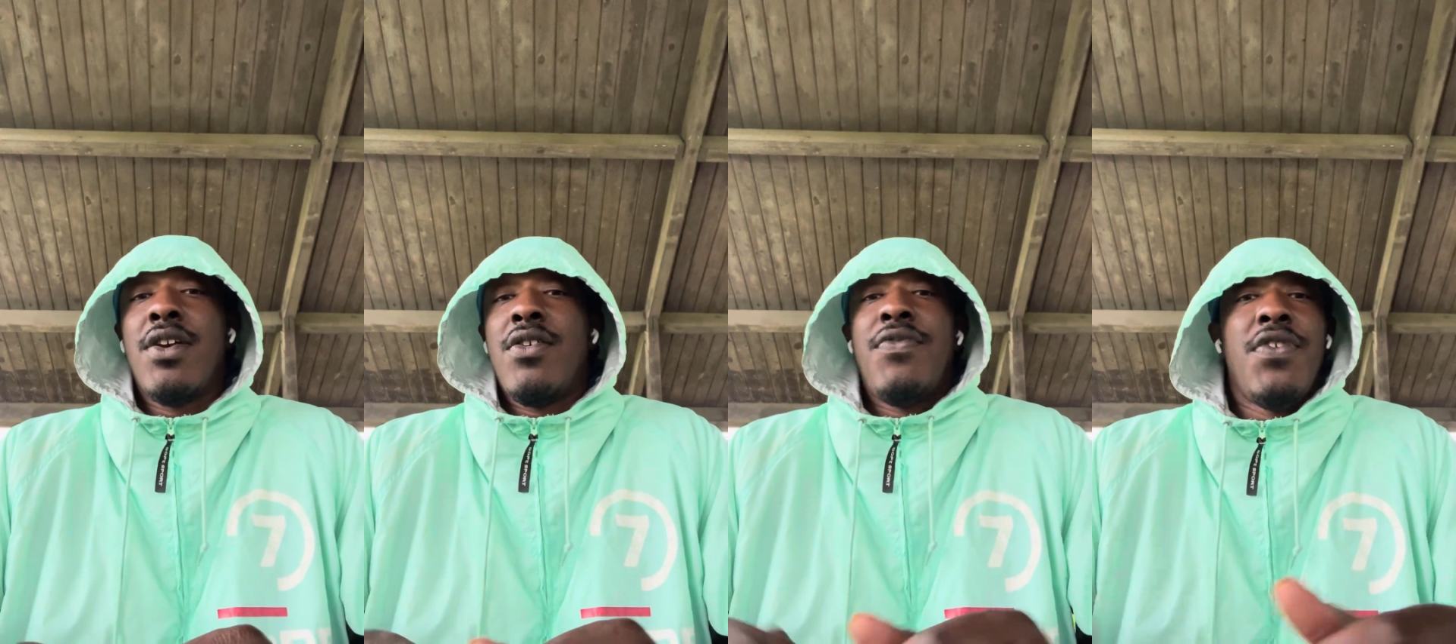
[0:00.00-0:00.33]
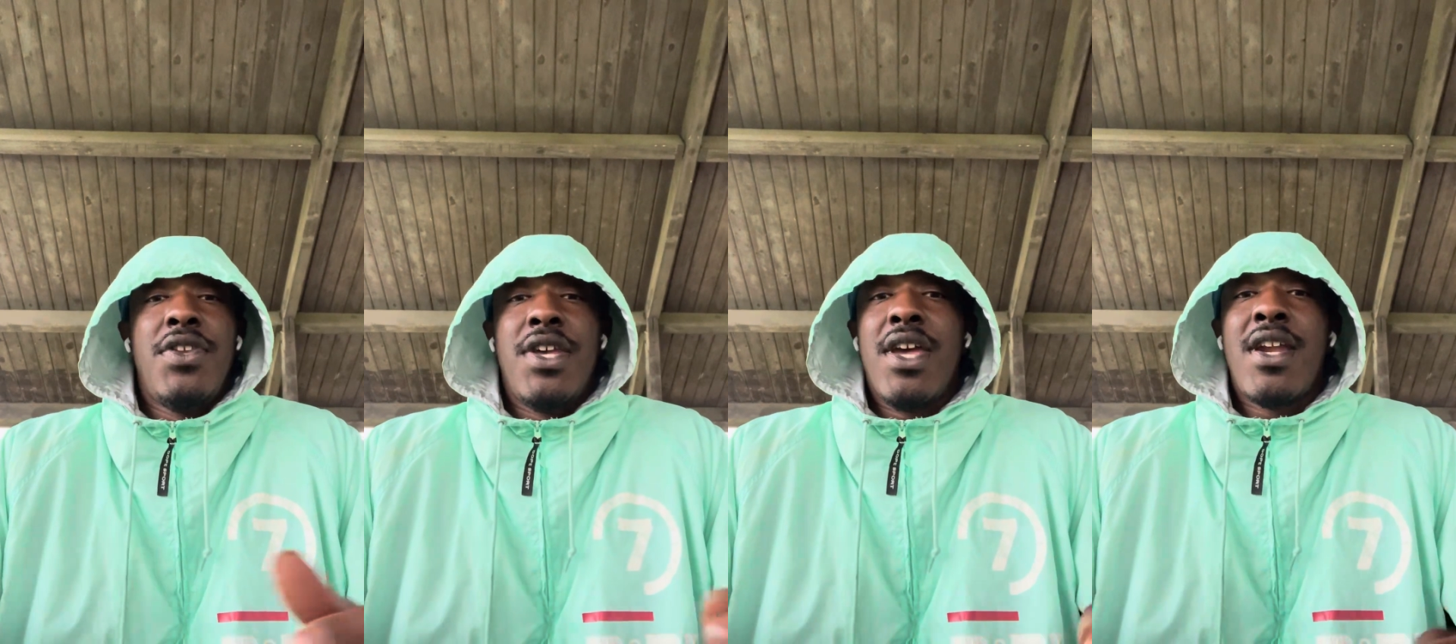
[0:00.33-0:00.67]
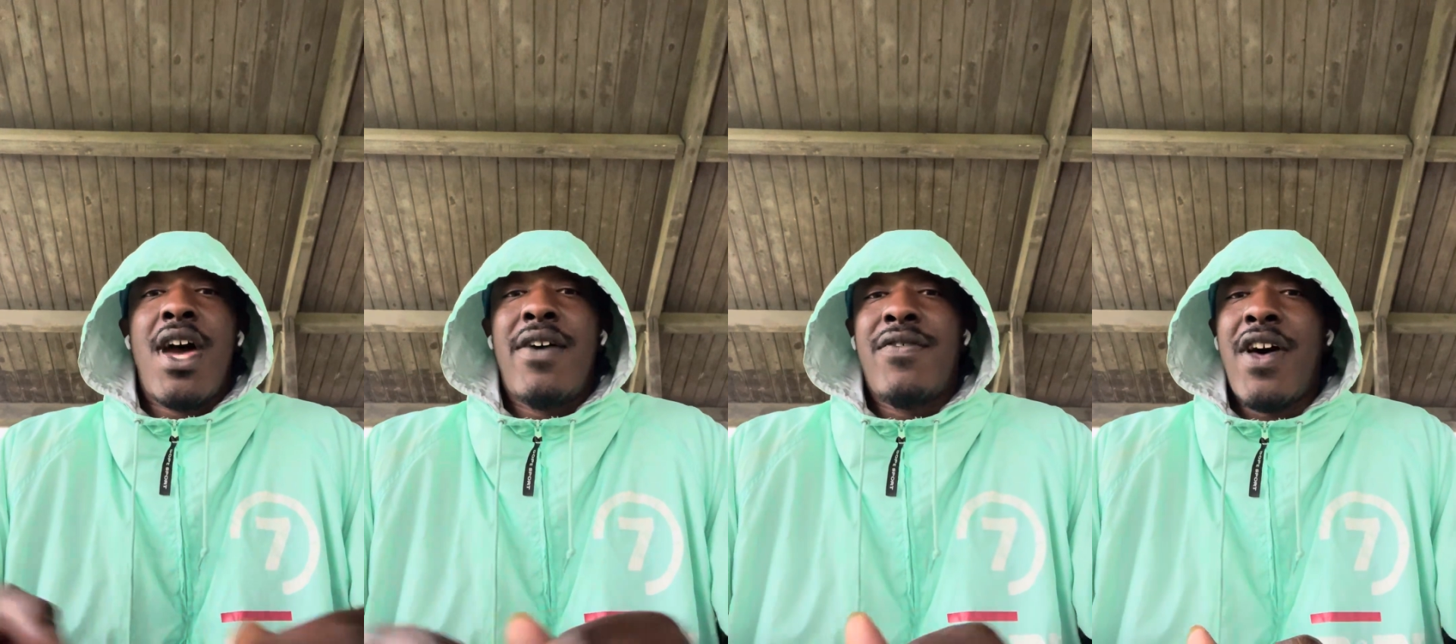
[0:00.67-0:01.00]
if you didn't
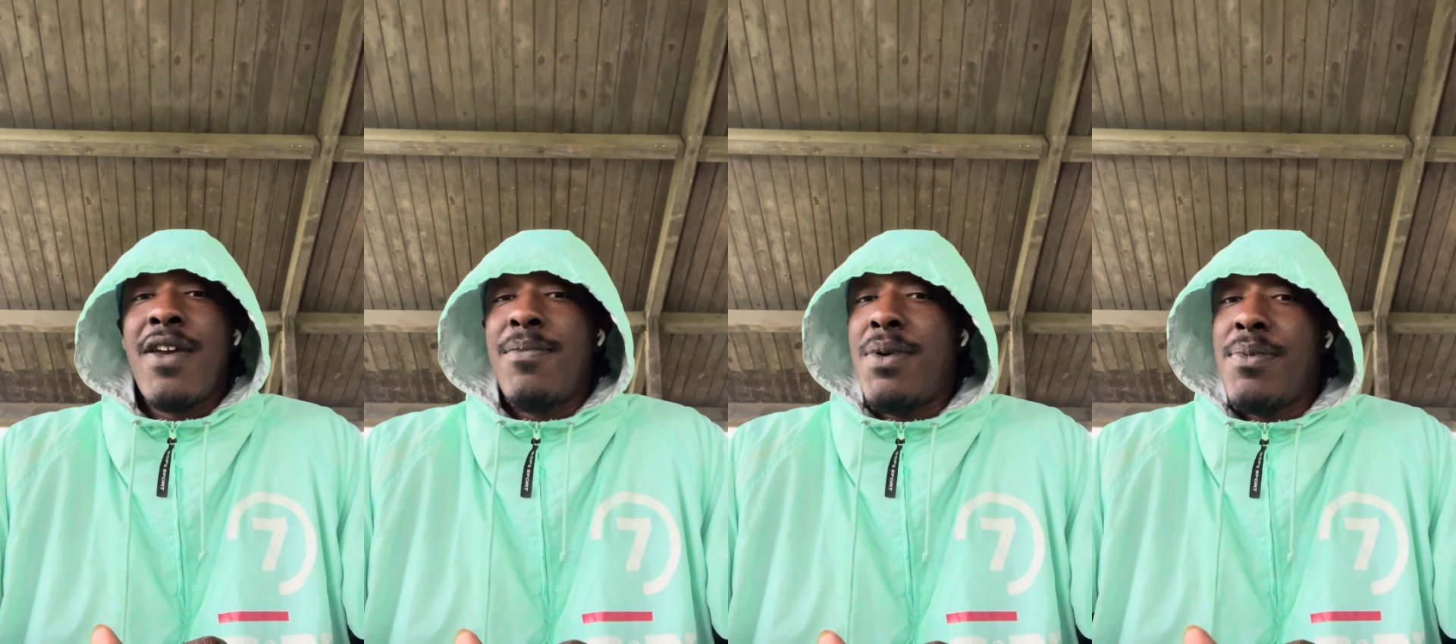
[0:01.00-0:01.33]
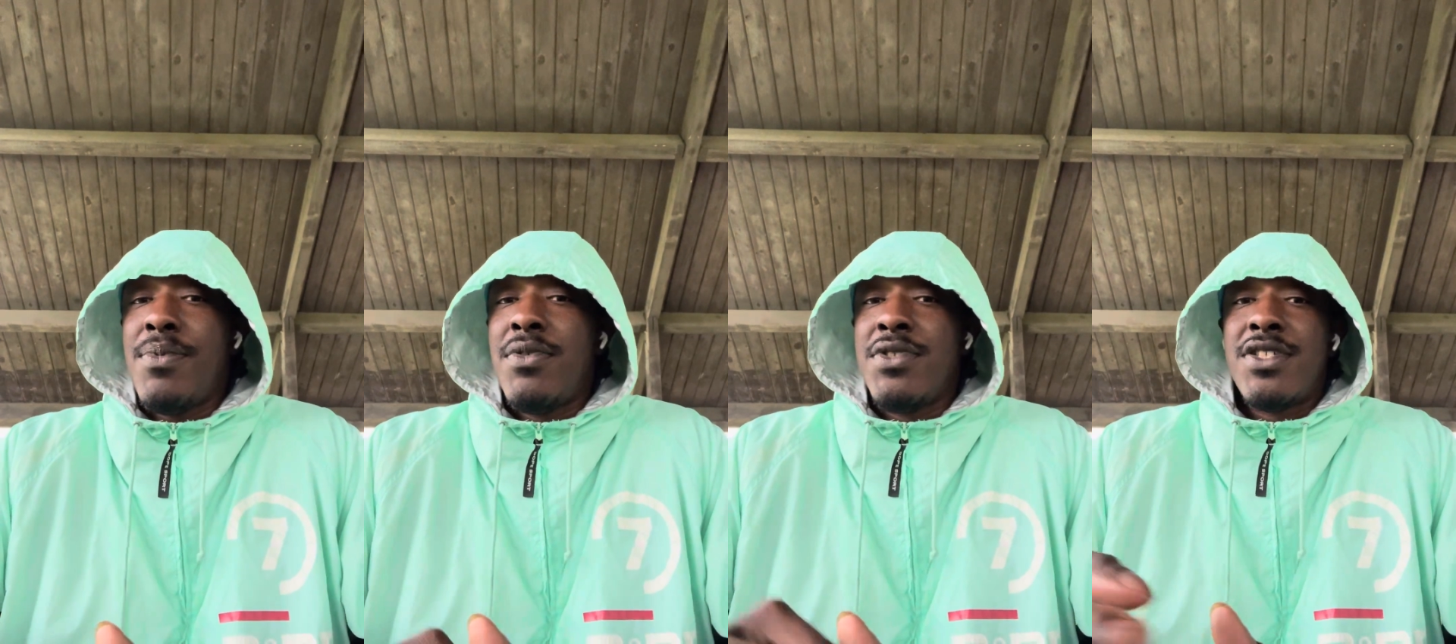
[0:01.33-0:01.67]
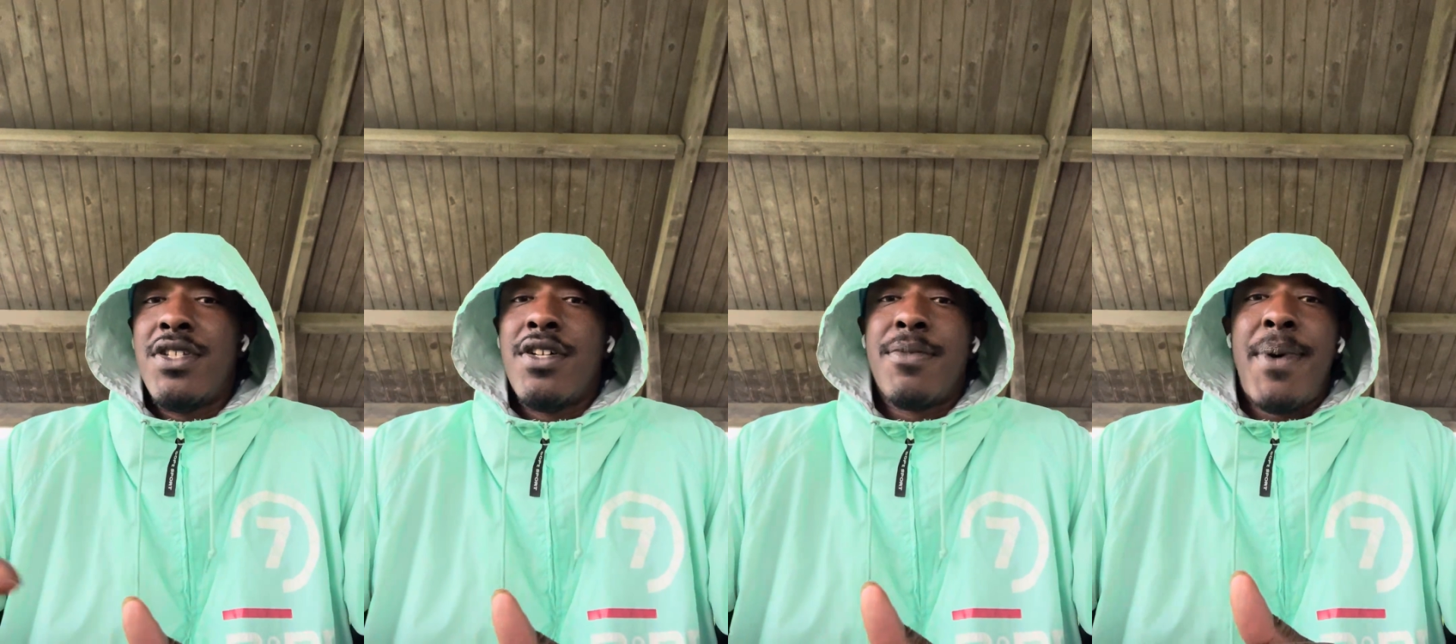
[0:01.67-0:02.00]
have light, people would just
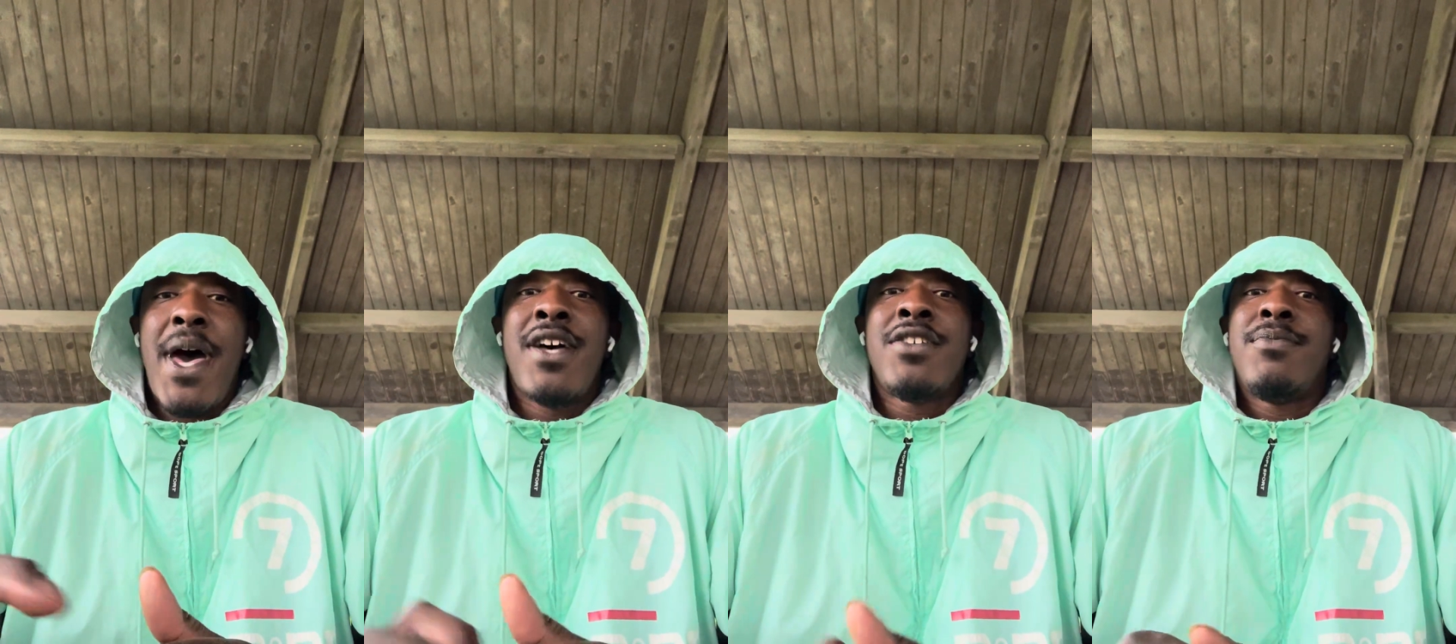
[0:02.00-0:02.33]
look past you.